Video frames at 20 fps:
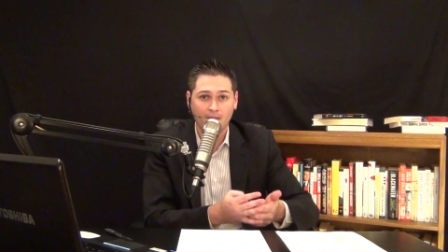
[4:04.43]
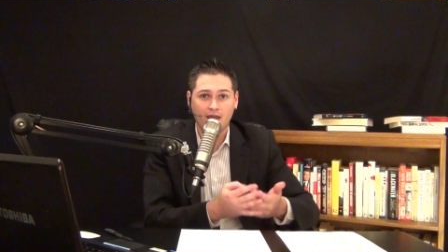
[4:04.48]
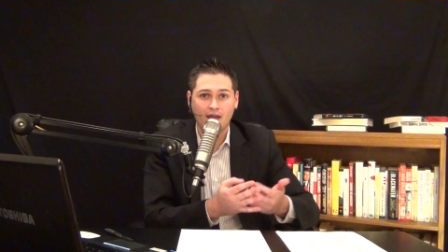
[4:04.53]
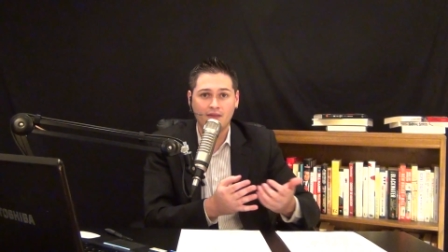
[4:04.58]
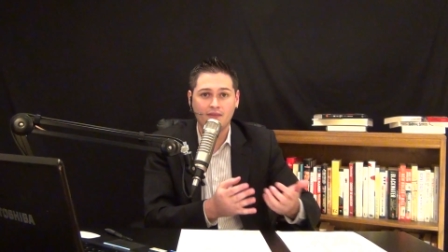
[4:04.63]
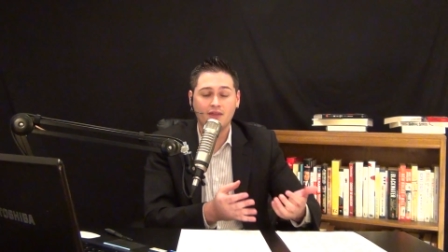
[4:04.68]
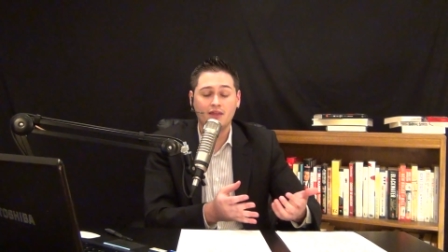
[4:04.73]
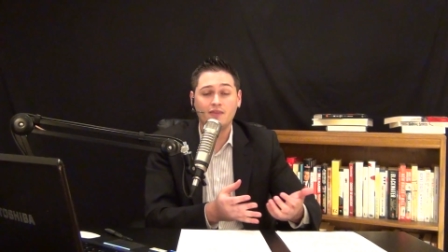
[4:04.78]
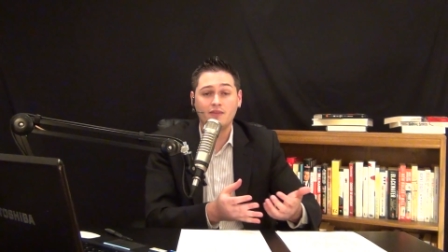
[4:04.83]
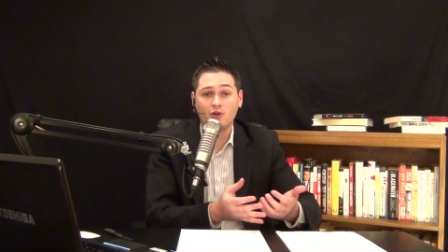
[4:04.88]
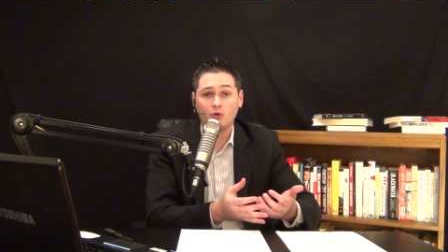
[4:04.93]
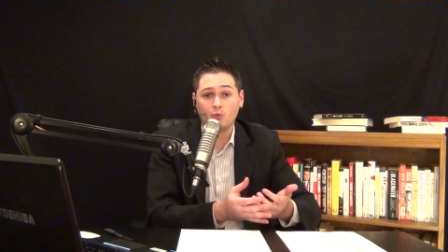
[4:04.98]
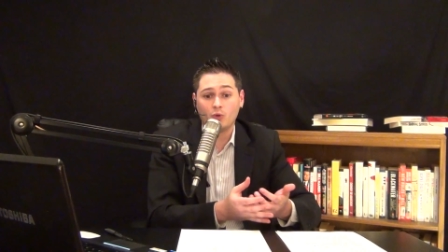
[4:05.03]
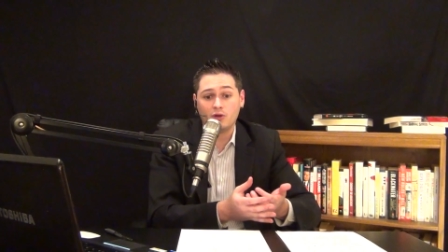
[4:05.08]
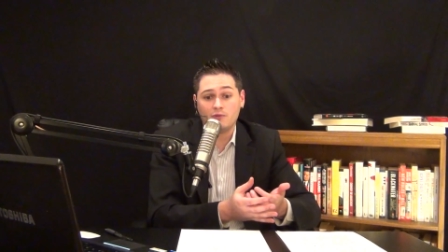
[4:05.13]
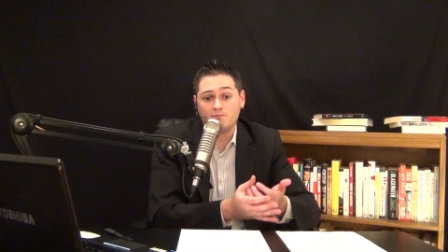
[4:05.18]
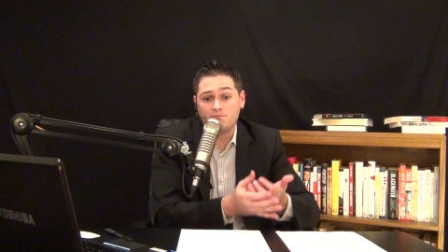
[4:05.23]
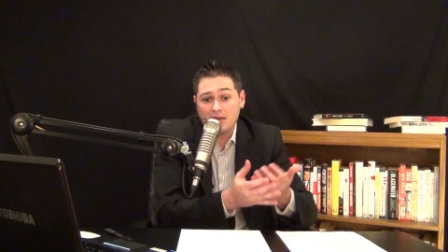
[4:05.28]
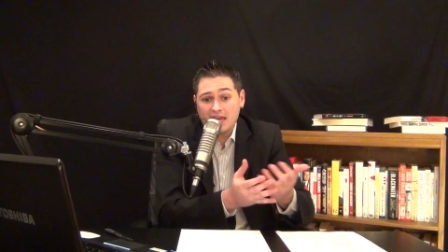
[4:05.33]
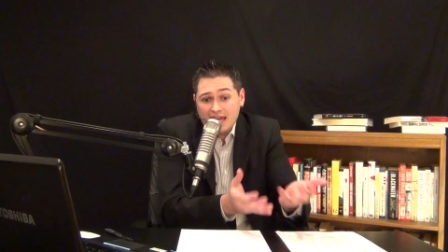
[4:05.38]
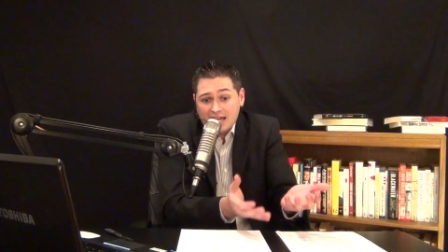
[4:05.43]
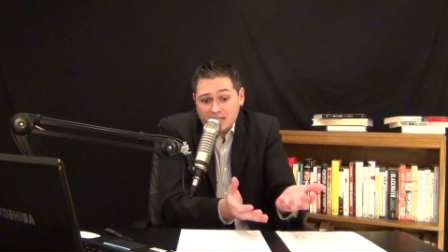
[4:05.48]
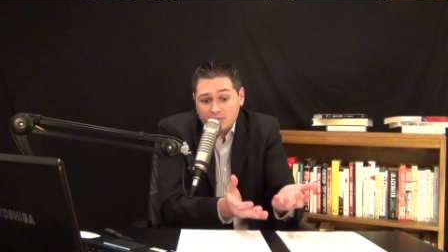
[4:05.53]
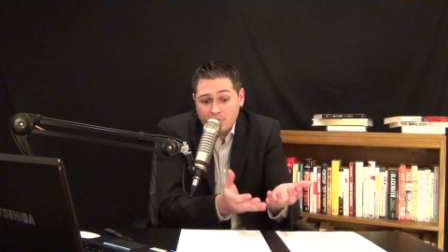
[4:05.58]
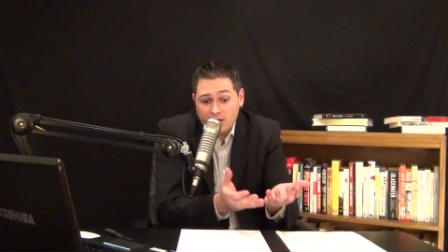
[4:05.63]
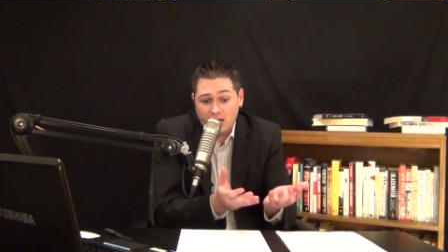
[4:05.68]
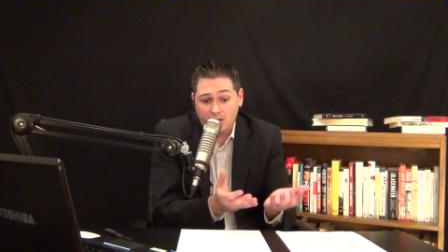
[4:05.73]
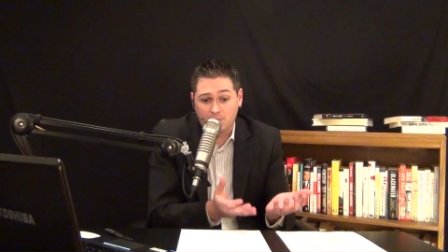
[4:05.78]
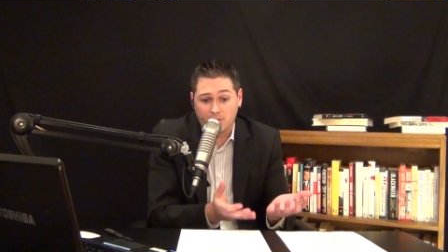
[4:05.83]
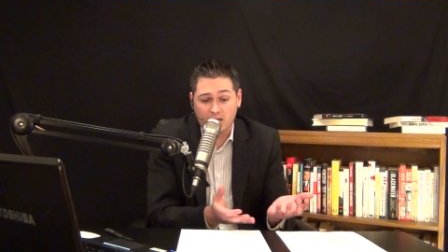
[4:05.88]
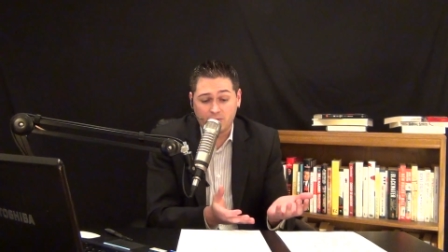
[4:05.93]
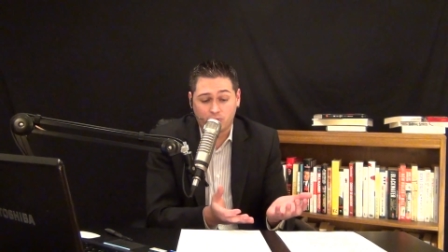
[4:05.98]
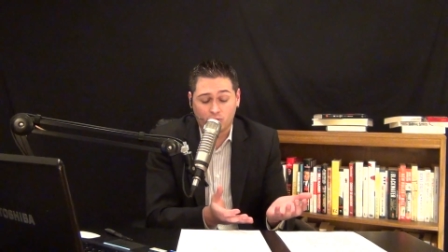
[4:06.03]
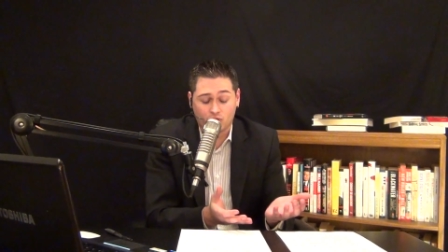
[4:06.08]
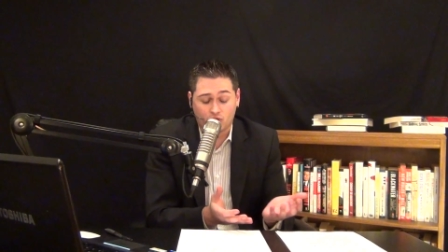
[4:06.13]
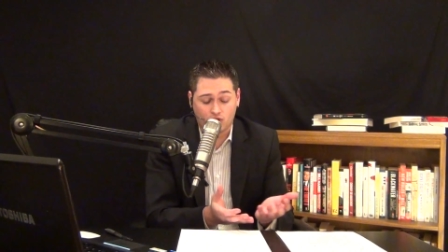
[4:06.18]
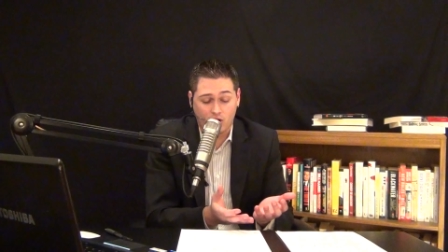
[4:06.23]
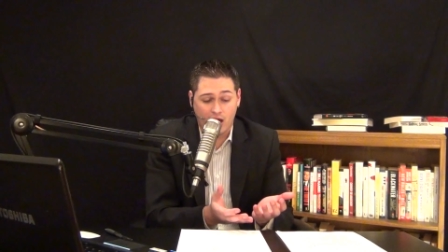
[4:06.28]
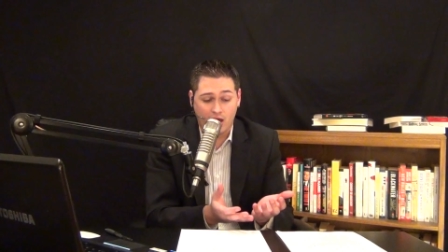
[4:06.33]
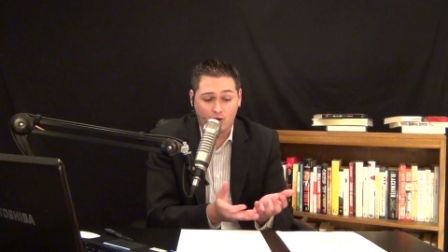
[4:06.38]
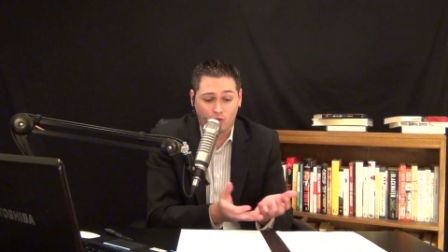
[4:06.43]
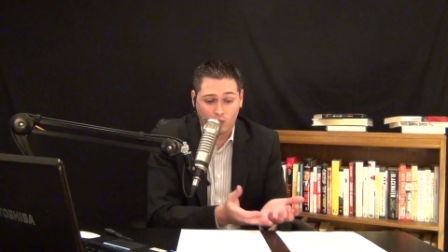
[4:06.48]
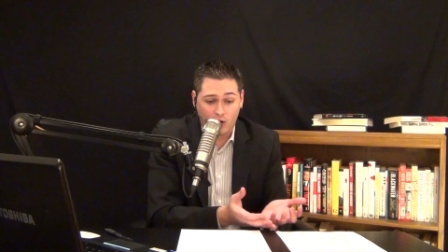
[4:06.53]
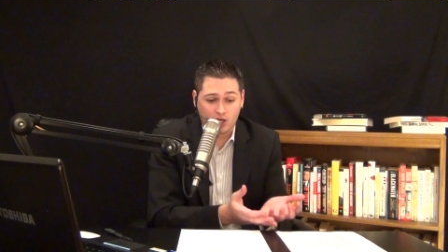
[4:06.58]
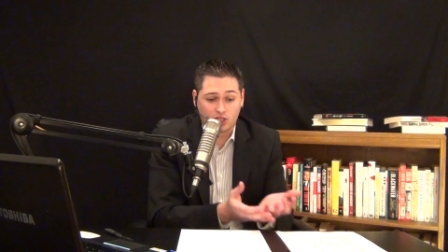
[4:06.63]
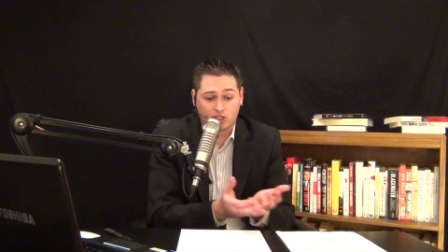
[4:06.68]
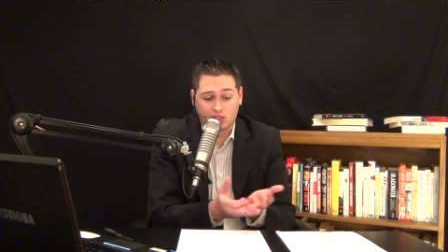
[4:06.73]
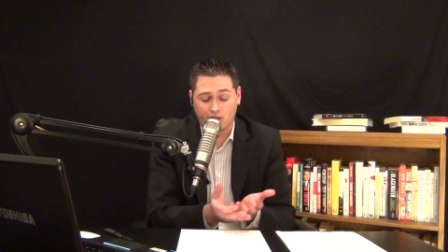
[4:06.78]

And then there wouldn't be as many people trying to rush